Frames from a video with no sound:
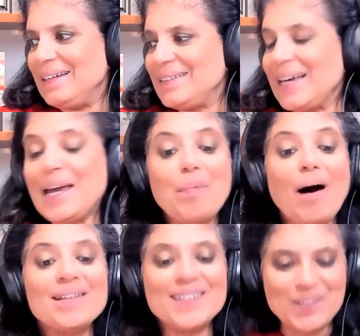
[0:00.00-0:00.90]

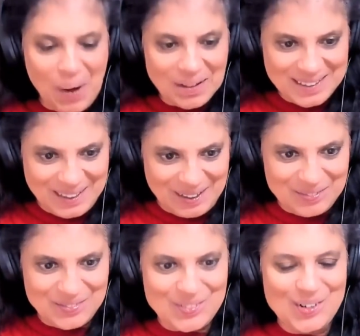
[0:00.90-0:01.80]
diabolic quality
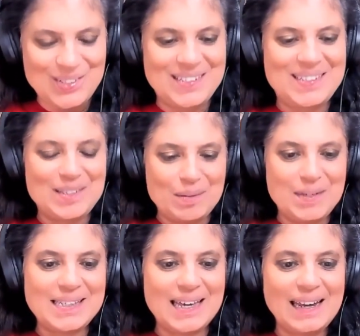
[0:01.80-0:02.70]
of narcissism
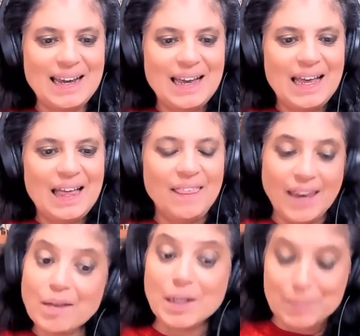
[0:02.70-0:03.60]
is that they
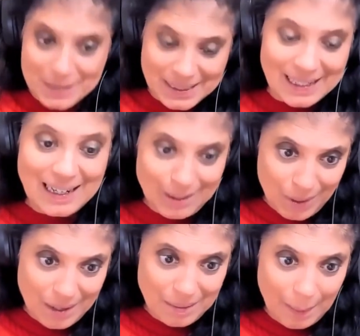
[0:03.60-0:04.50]
can manipulate
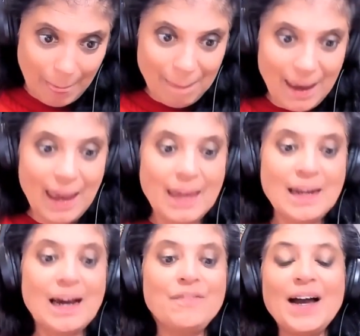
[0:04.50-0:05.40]
anyone. And
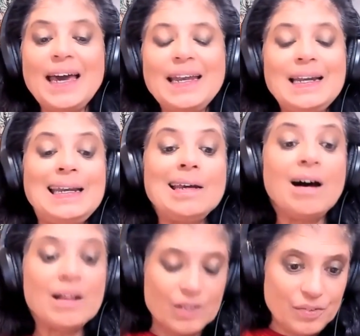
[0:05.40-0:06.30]
if I had
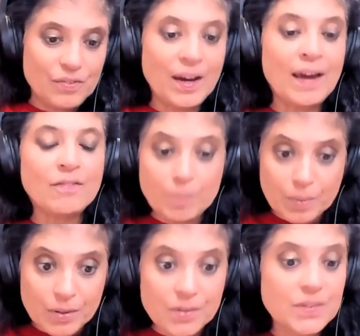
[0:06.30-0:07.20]
$1 for every
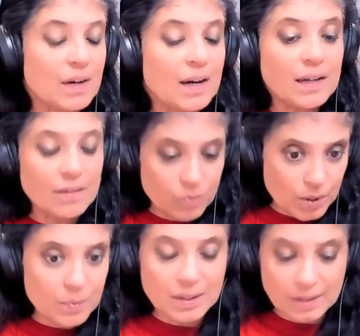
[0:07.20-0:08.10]
person I have
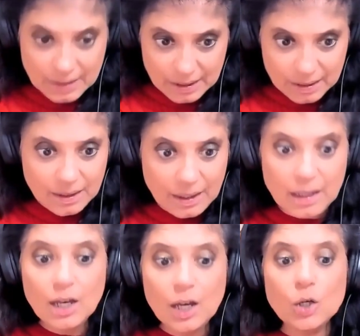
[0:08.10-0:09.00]
worked with clinically
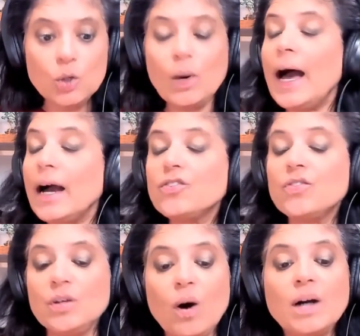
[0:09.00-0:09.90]
who
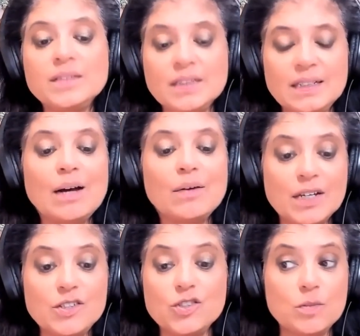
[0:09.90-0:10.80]
actually walked into that
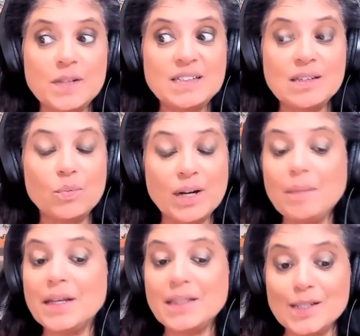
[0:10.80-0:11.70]
relationship and they said, when I
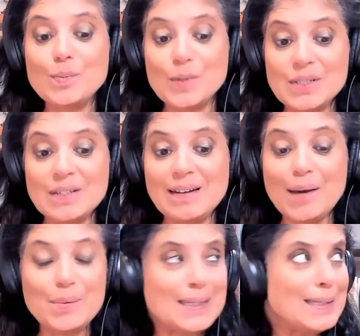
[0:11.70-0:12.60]
met this person,
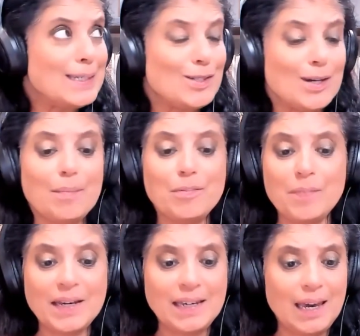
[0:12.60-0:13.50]
I was at the top of
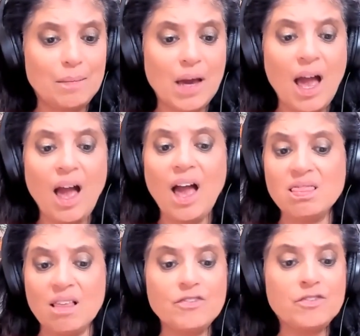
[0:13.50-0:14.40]
my game. I
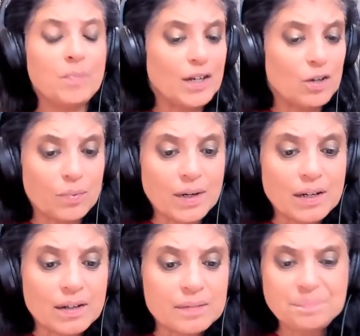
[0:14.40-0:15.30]
loved my
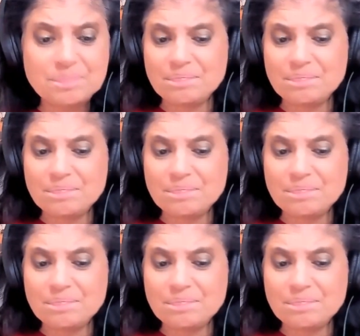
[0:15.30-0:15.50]
career.